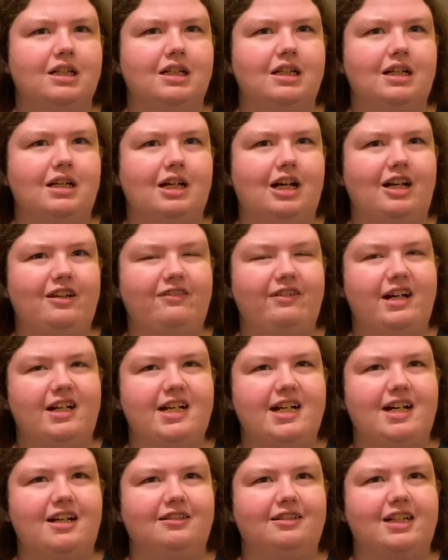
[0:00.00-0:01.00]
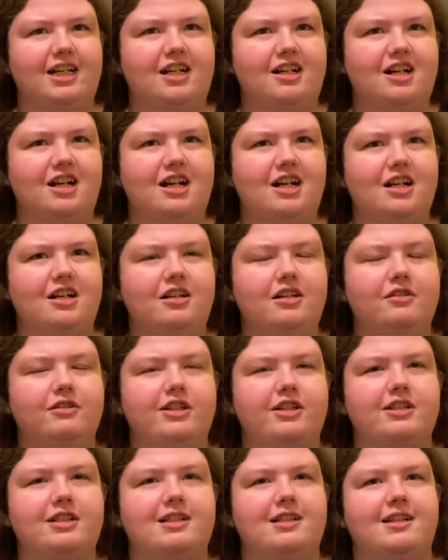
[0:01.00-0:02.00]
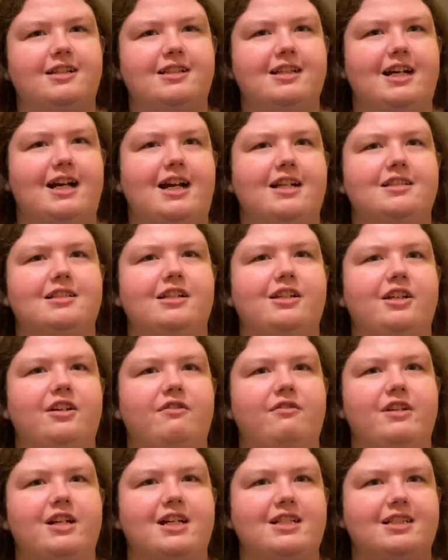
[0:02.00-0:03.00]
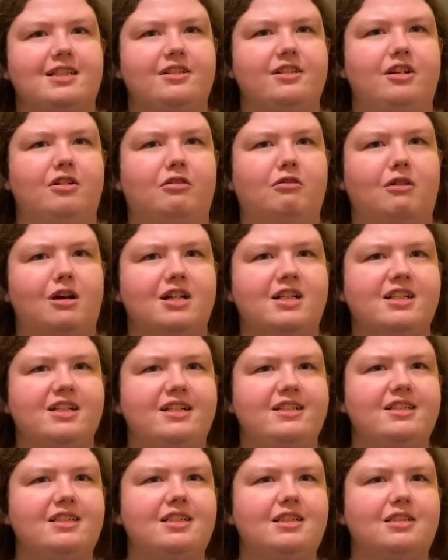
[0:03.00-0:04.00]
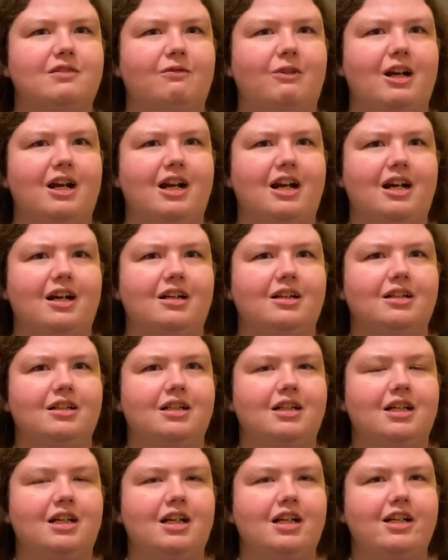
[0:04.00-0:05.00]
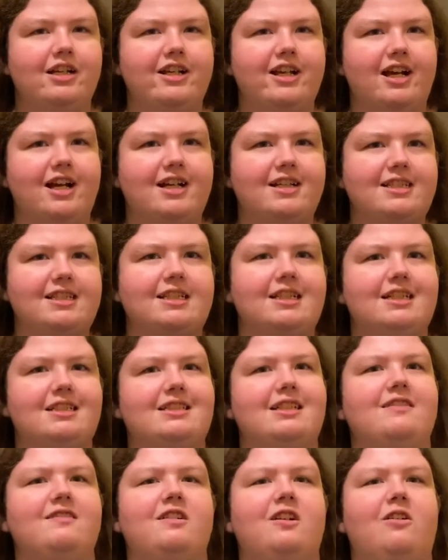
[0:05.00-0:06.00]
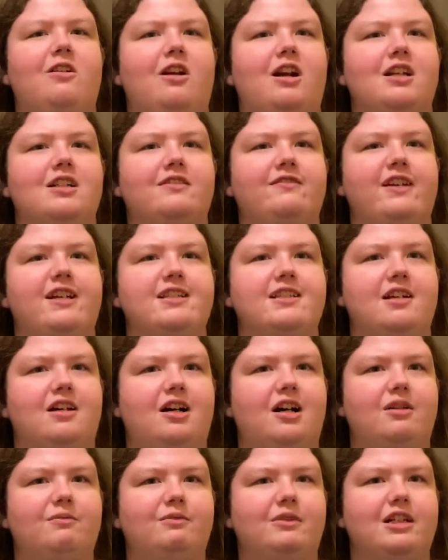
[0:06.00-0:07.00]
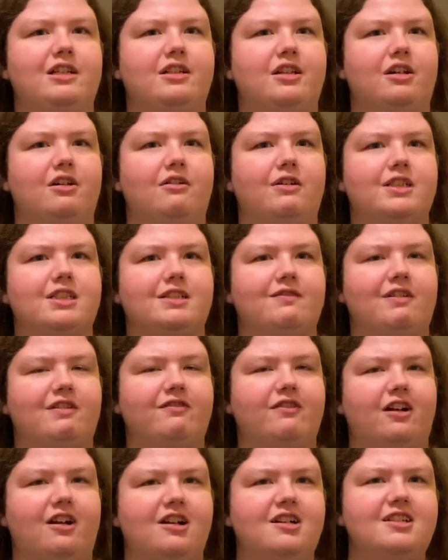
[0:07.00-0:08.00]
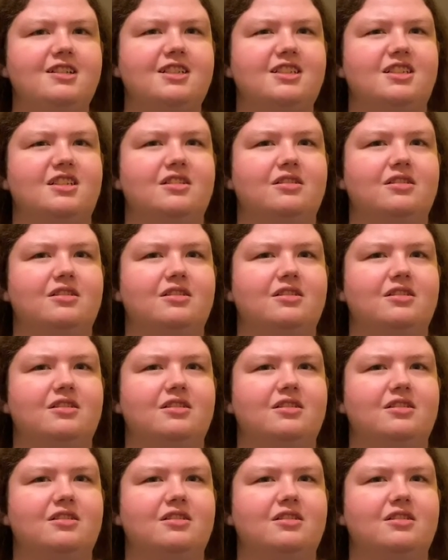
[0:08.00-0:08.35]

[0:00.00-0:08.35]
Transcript: I found out later using the deck to do yes and no questions, where yes is if the card is face up and no it's in reverse.